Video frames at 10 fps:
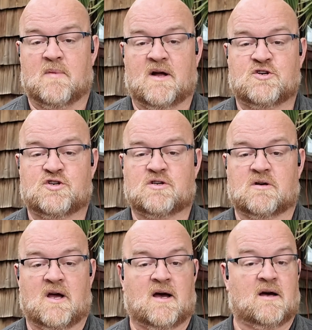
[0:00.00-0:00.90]
much
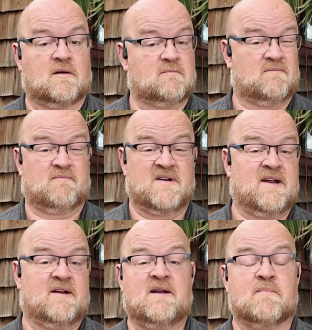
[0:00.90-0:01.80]

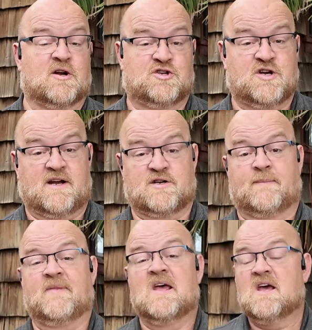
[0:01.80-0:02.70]

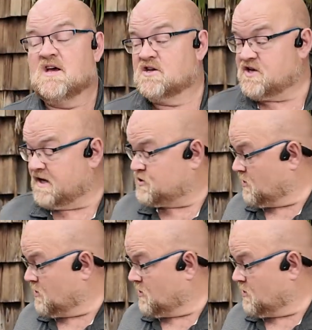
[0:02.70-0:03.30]
changing. In